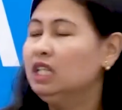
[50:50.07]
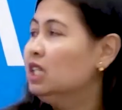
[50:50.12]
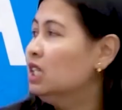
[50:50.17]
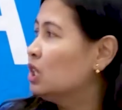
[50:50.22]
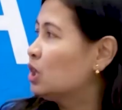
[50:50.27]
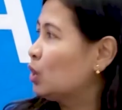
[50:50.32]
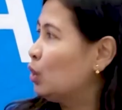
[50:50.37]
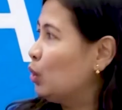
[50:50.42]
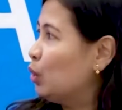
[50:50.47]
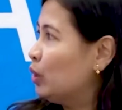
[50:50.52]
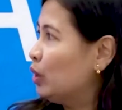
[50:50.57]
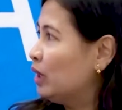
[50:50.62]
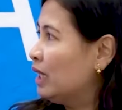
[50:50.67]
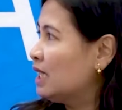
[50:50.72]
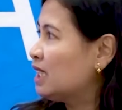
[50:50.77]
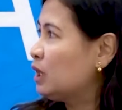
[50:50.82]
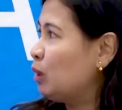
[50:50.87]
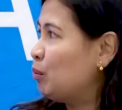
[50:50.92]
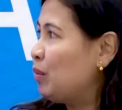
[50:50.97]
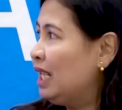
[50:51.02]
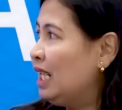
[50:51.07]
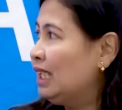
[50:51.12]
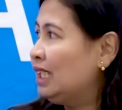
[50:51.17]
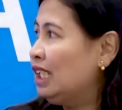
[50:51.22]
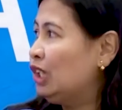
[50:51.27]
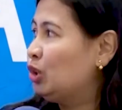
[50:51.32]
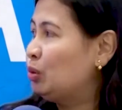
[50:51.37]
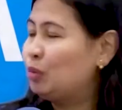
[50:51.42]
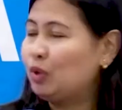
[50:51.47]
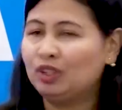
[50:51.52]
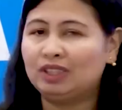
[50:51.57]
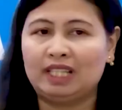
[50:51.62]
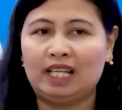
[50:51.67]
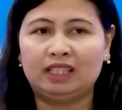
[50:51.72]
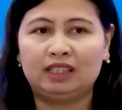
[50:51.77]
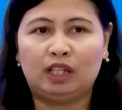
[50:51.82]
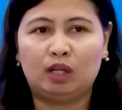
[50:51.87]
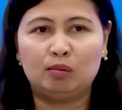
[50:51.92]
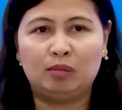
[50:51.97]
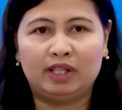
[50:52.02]
So it's ability to
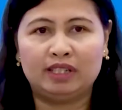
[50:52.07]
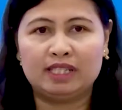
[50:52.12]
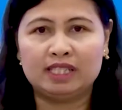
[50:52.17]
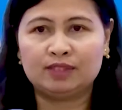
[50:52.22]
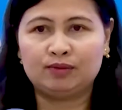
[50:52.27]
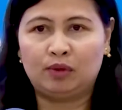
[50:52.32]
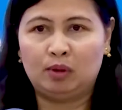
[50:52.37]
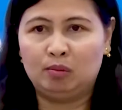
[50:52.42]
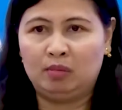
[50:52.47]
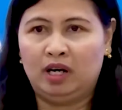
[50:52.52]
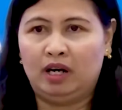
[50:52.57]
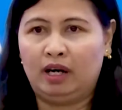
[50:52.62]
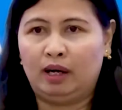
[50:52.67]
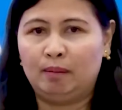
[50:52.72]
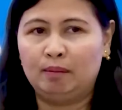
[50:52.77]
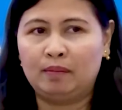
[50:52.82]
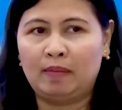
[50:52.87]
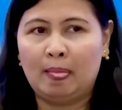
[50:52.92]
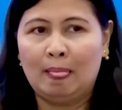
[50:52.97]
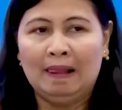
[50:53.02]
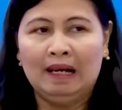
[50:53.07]
protect our bodies from harm.